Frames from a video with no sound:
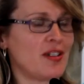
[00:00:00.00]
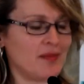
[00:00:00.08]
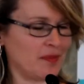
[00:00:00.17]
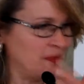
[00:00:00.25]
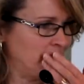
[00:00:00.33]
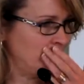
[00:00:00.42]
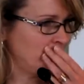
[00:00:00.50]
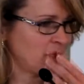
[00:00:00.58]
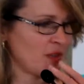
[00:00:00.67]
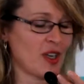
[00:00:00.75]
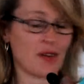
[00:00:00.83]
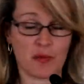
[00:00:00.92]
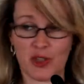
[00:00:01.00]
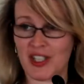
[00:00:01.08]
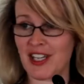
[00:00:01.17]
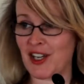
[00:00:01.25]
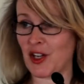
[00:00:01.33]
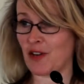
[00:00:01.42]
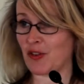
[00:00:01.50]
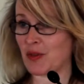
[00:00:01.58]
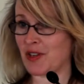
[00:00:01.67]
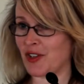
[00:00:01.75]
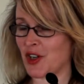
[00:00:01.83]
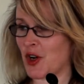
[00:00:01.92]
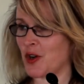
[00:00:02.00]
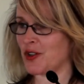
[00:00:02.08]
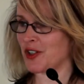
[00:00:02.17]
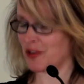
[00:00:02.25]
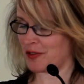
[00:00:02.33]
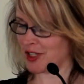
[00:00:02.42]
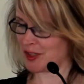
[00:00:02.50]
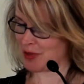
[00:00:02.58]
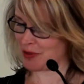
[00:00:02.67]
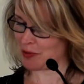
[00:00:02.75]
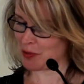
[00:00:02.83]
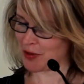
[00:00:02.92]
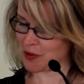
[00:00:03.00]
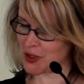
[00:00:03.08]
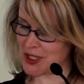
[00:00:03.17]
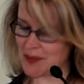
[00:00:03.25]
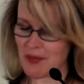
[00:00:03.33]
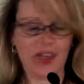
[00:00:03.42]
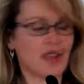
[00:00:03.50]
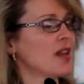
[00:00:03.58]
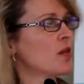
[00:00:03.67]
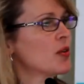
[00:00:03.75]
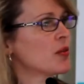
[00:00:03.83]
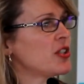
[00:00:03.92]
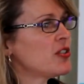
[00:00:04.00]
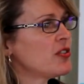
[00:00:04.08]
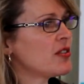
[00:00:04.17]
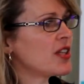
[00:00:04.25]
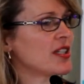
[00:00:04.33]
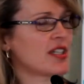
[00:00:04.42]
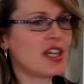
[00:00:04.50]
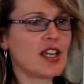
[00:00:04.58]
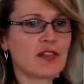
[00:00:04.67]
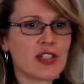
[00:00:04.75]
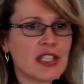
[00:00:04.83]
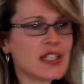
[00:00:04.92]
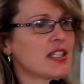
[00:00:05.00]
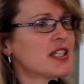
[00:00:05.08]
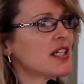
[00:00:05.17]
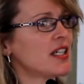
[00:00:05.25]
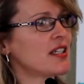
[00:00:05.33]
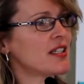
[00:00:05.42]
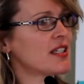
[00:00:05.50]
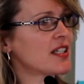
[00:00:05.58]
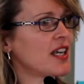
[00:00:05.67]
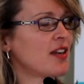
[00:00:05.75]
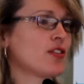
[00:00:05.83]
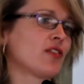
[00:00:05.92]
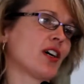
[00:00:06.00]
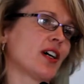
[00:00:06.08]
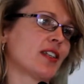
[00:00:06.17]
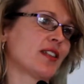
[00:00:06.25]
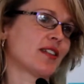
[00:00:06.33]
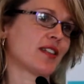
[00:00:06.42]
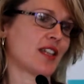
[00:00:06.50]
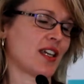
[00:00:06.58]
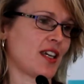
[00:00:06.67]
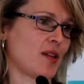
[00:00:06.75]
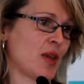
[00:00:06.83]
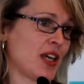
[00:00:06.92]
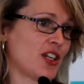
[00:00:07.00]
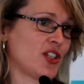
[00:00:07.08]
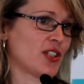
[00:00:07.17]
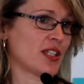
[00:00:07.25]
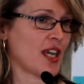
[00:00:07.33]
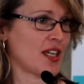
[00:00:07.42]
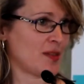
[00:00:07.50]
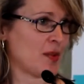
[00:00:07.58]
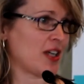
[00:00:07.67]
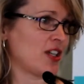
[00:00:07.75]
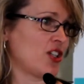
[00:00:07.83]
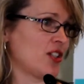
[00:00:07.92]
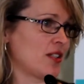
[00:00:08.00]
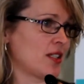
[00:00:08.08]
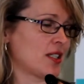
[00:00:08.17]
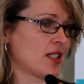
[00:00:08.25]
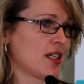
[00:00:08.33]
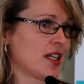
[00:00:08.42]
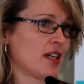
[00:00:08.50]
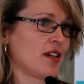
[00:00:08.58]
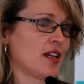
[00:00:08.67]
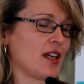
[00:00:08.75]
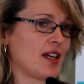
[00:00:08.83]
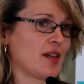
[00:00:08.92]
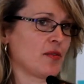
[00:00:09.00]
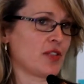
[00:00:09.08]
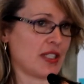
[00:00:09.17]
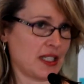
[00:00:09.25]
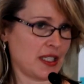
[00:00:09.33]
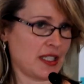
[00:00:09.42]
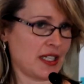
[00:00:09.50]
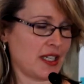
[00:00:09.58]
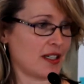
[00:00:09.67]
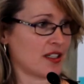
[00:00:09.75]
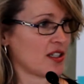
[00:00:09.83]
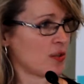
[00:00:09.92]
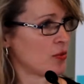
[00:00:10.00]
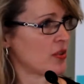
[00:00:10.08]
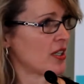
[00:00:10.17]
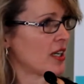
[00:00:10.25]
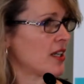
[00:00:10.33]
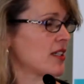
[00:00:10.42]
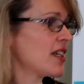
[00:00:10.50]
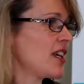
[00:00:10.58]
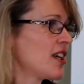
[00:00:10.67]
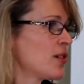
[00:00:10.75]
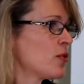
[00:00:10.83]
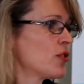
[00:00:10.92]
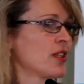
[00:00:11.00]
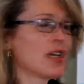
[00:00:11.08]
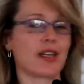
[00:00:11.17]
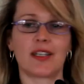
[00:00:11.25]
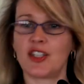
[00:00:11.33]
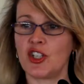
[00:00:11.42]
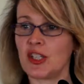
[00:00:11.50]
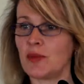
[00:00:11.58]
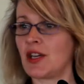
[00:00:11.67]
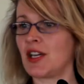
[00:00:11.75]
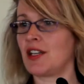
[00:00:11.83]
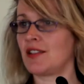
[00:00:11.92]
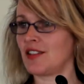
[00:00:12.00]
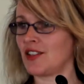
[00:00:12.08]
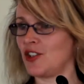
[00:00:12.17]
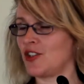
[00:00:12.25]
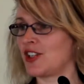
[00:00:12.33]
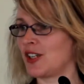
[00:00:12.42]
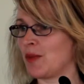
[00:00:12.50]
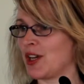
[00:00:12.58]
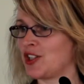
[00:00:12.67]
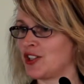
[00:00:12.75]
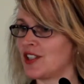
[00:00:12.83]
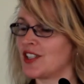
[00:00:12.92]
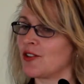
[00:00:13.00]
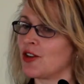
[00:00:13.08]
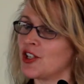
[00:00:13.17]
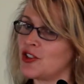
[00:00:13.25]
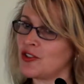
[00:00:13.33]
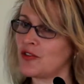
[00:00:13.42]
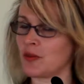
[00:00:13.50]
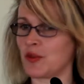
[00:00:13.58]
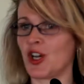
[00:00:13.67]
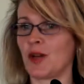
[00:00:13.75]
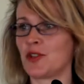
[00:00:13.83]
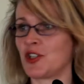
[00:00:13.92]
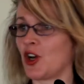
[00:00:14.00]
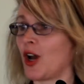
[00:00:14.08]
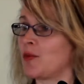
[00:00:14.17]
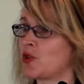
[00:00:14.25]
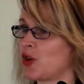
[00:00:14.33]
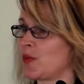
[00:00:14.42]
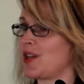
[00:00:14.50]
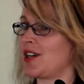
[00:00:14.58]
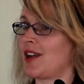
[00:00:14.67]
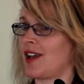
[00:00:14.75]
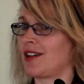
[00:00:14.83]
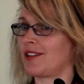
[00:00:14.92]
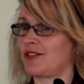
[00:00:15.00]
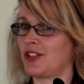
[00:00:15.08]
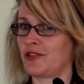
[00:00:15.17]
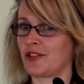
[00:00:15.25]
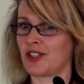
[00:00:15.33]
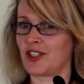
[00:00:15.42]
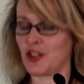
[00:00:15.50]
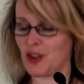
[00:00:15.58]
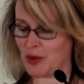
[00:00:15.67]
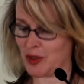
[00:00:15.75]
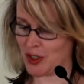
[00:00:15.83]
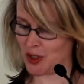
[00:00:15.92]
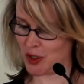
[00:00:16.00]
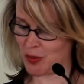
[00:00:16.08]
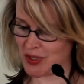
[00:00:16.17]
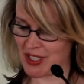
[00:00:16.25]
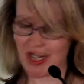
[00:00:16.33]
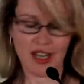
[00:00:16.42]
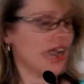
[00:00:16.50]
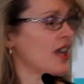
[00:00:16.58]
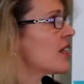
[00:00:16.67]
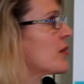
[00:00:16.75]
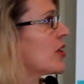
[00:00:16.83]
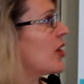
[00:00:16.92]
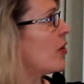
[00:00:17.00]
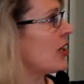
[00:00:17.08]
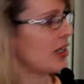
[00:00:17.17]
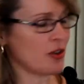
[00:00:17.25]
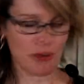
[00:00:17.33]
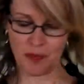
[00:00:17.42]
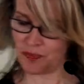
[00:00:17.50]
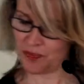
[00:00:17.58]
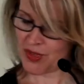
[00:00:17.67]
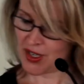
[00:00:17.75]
in, I'm just getting over a bit of a cold, so forgive me with my voice, but there's care facilitators, care advisors, care managers, case managers, facilitators, coordinators, care coordinators, just about anything that you can imagine. So I do from time to time drop in and out of different terms as we're going along.